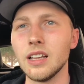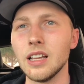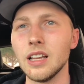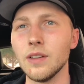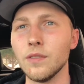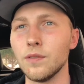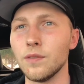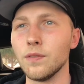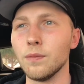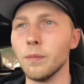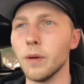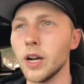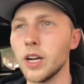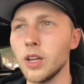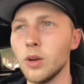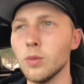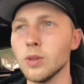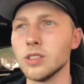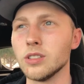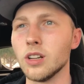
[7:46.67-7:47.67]
If
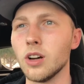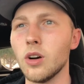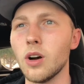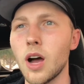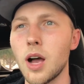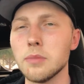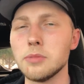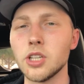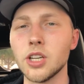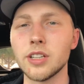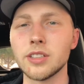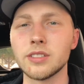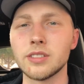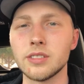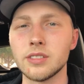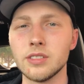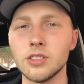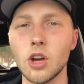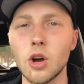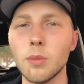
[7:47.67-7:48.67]
money was no
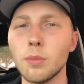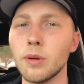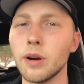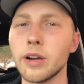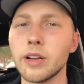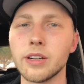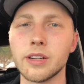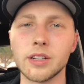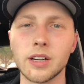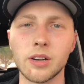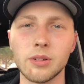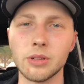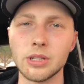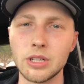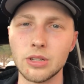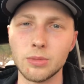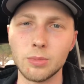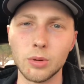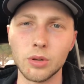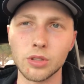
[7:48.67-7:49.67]
object, no brainer, I would
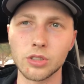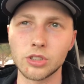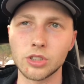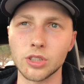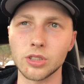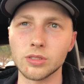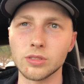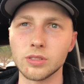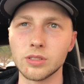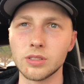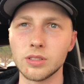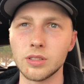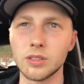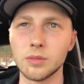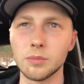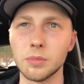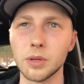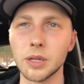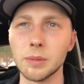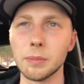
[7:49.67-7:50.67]
do both shows.
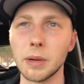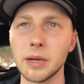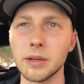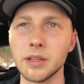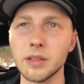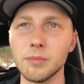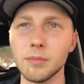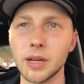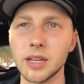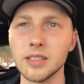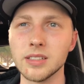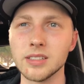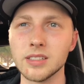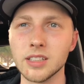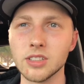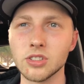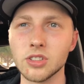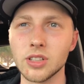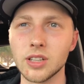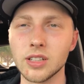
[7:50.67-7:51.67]
But my
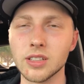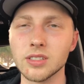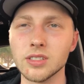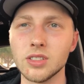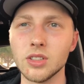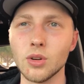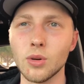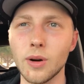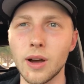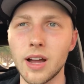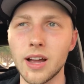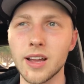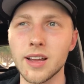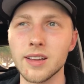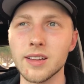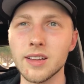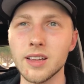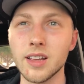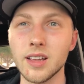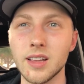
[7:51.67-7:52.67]
decision is, do
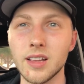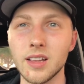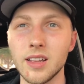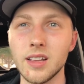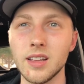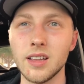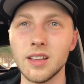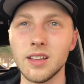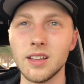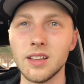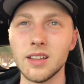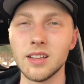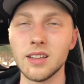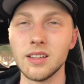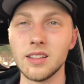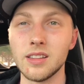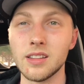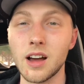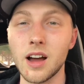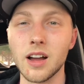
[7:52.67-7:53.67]
I
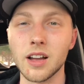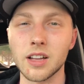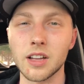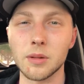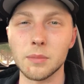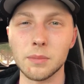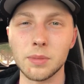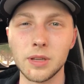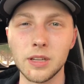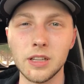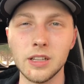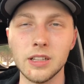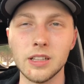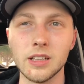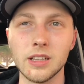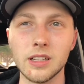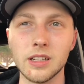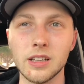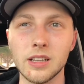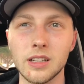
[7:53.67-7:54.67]
not compete
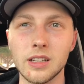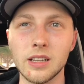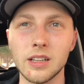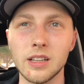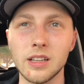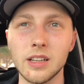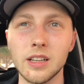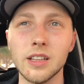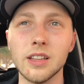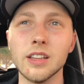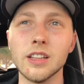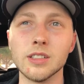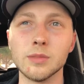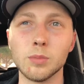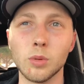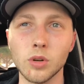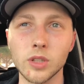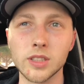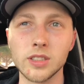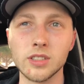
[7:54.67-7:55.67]
in this
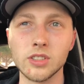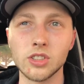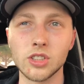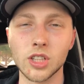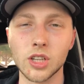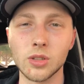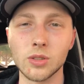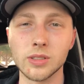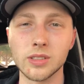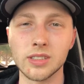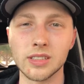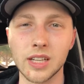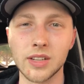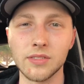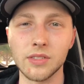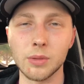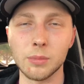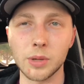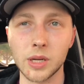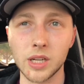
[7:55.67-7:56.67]
Boise show and save
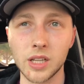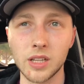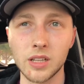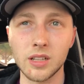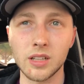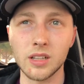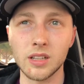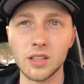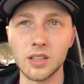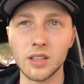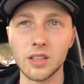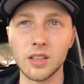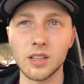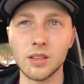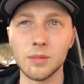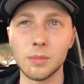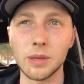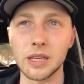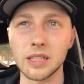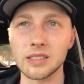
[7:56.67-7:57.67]
the money
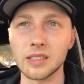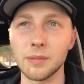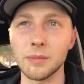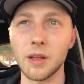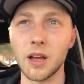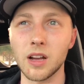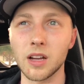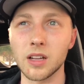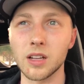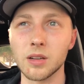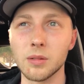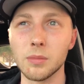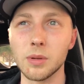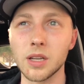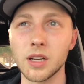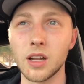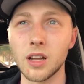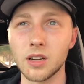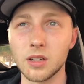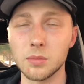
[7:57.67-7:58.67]
because I'm not going to be
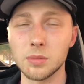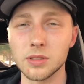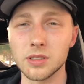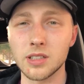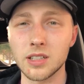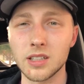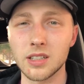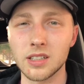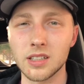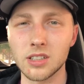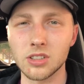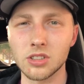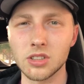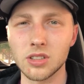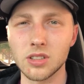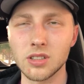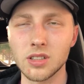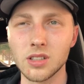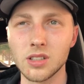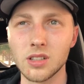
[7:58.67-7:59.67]
100%
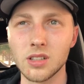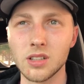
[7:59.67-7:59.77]
conditioned,